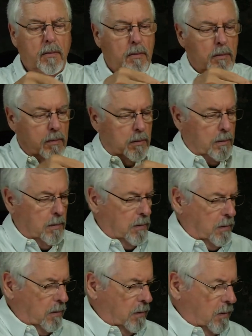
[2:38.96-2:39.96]

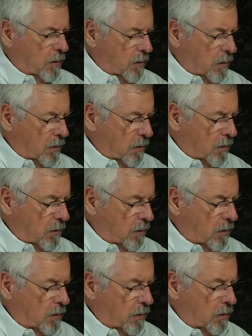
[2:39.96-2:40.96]

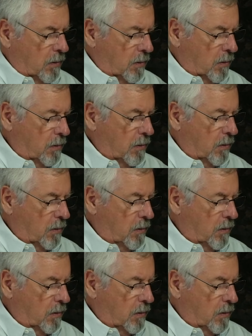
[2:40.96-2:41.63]
Nothing is said.